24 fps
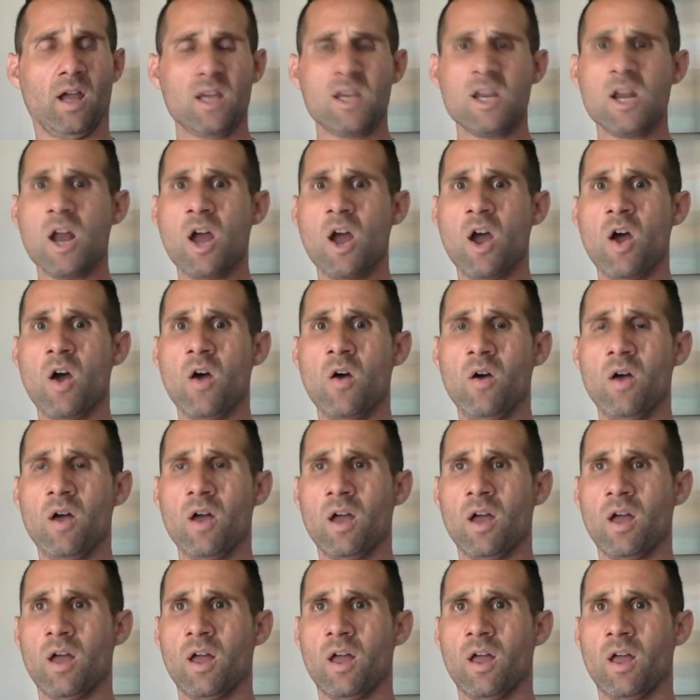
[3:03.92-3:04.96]
you know,
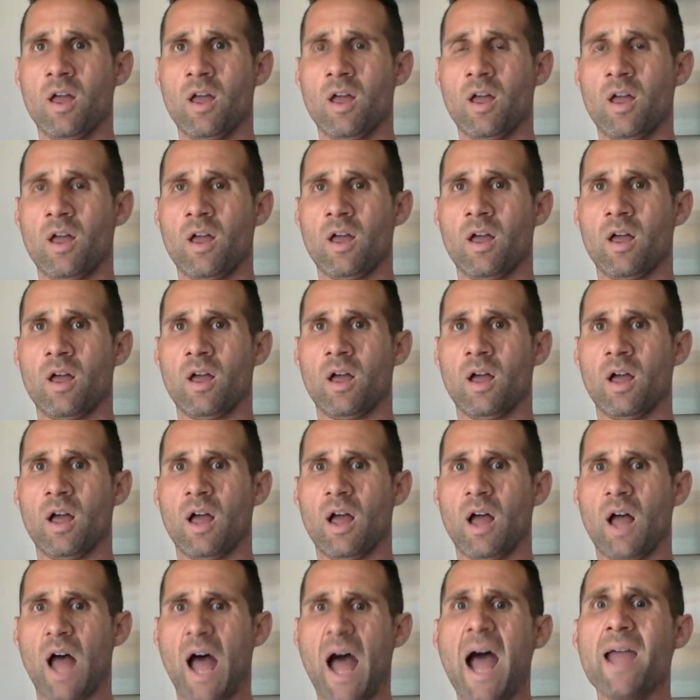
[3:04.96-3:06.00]

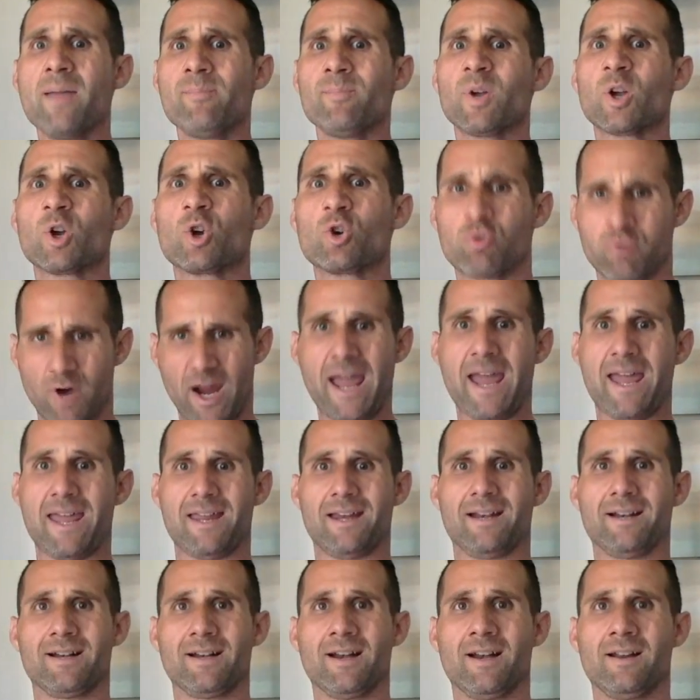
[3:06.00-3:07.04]
I'm great.
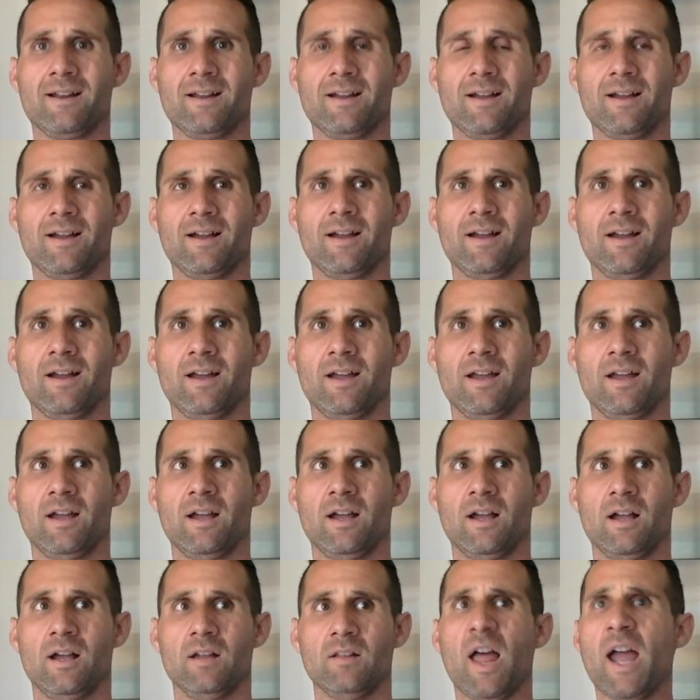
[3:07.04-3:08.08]

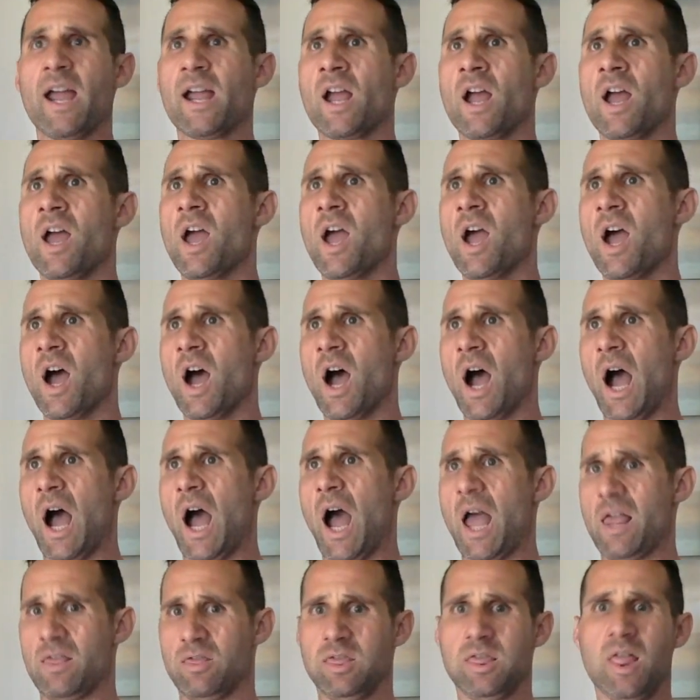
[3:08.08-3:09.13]
Like,
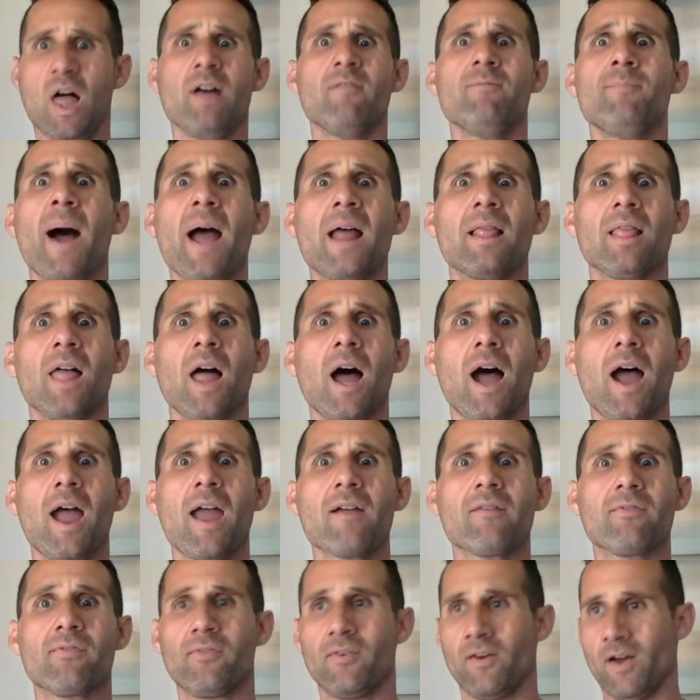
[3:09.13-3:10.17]
I love my
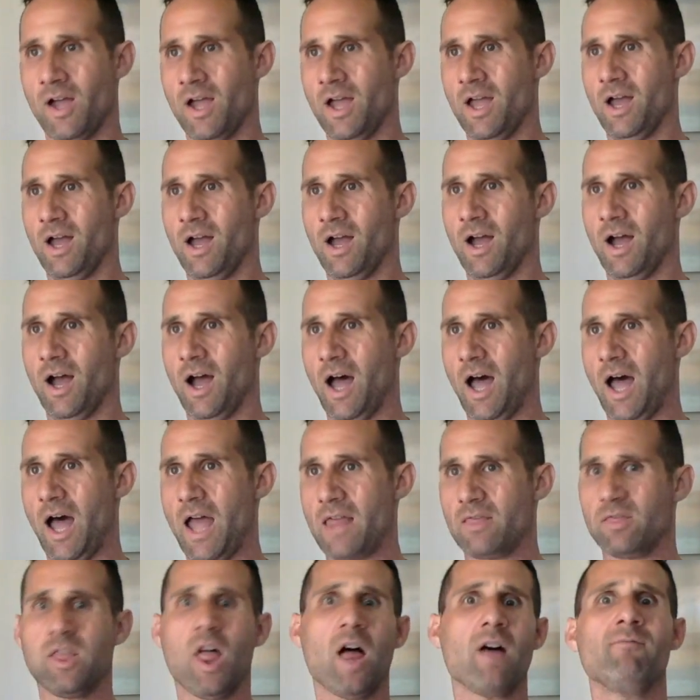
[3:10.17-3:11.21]
life. I
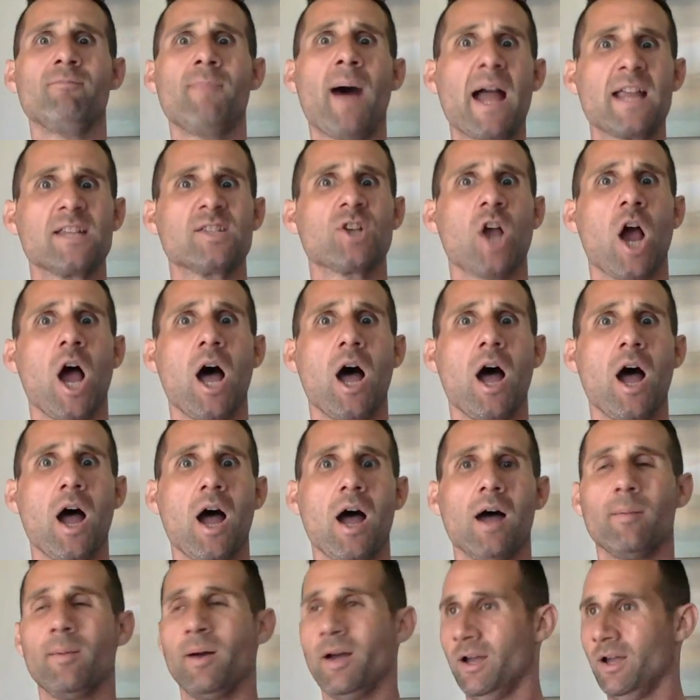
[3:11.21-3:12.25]
love my
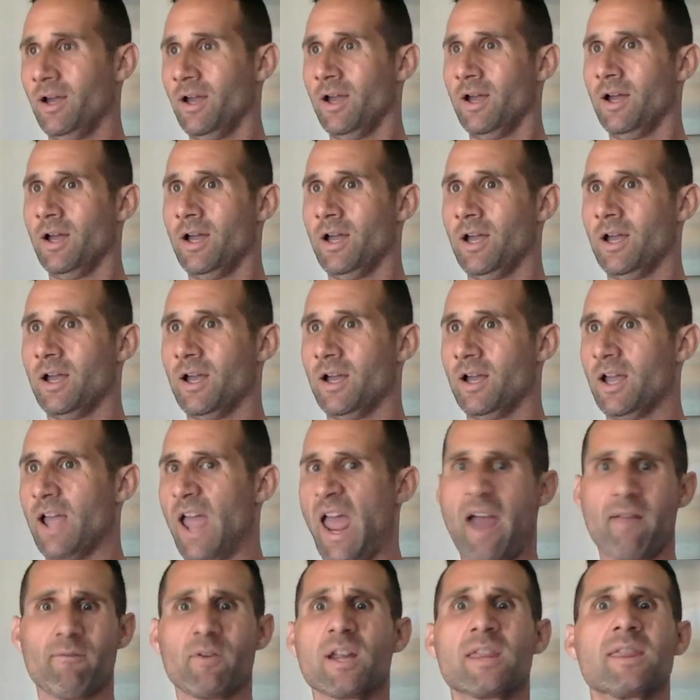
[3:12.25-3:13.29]
job.
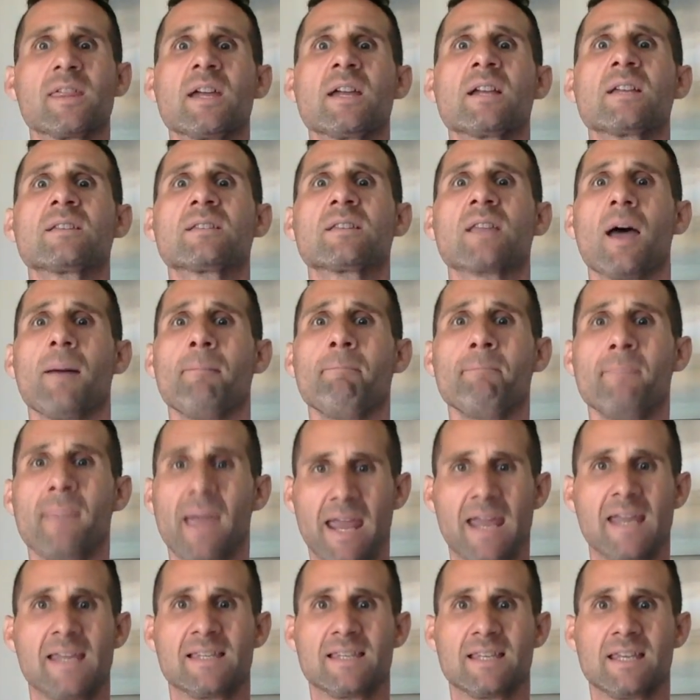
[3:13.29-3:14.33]
Everything's
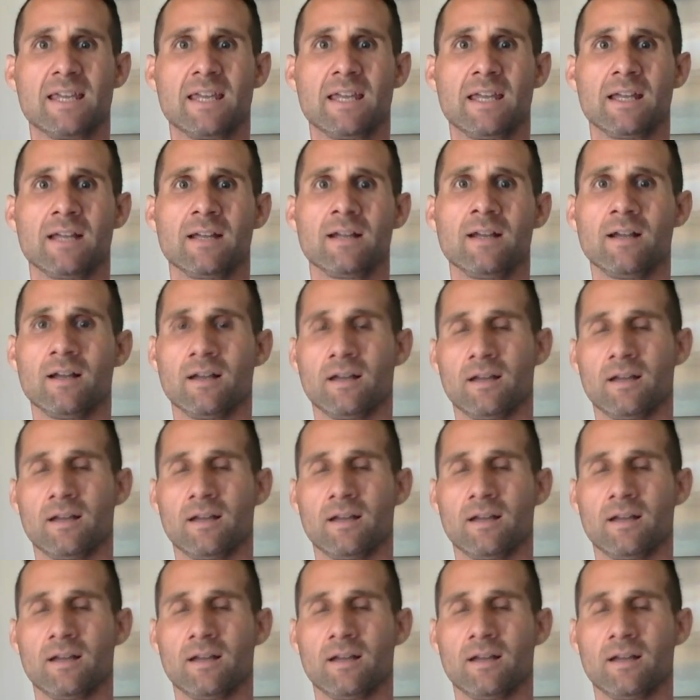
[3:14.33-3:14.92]
amazing.